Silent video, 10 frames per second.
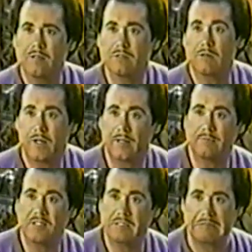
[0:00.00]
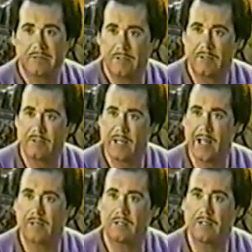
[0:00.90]
So I just
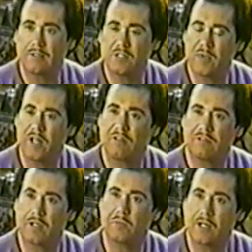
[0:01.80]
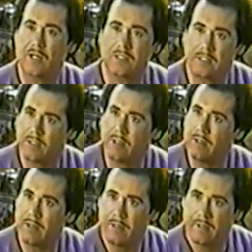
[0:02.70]
tacked on the Spanish name Casa de
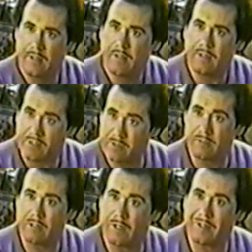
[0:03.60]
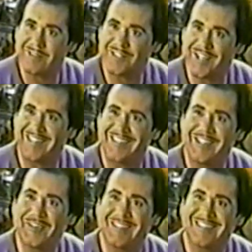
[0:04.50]
and still called it the
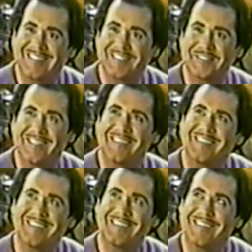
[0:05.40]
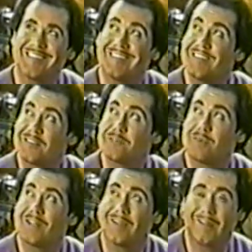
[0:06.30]
Shenandoah. So I think that this is
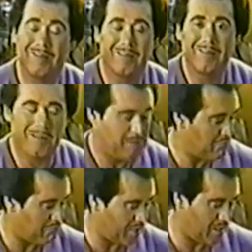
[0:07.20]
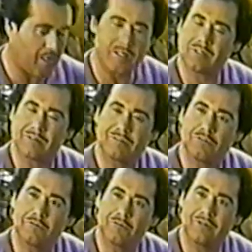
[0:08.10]
my answer
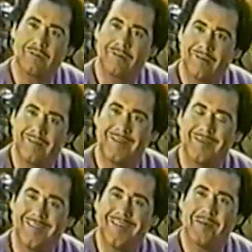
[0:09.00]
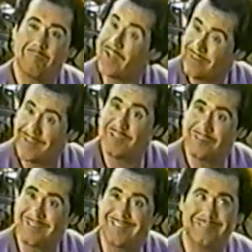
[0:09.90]
to my
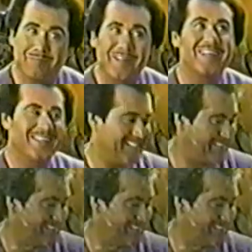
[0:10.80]
desert plantation.